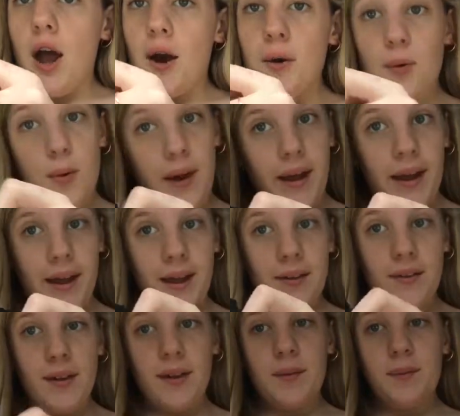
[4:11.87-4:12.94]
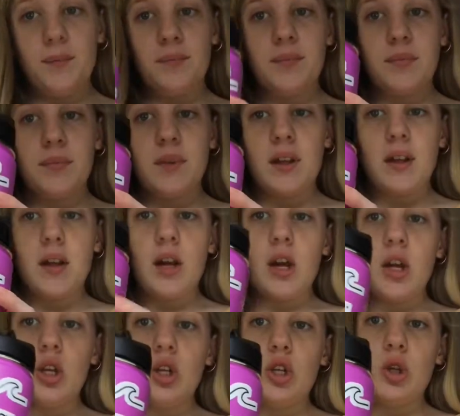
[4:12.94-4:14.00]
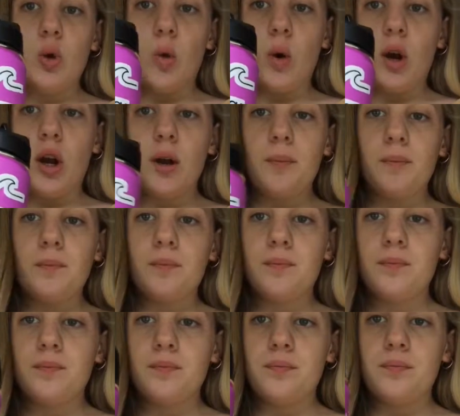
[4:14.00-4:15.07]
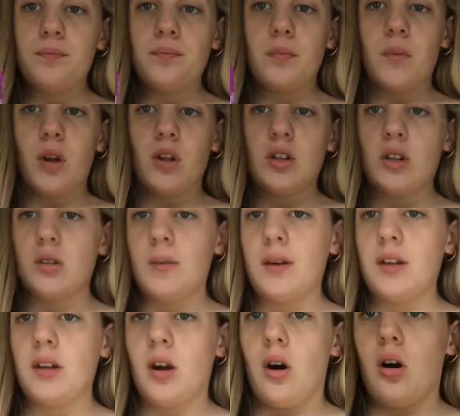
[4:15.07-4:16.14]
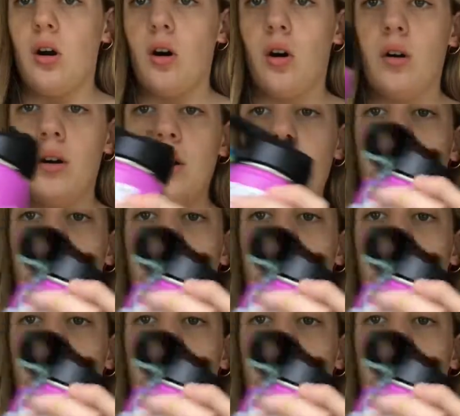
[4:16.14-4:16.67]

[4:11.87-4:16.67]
A wave. Your, I already talked about y'all.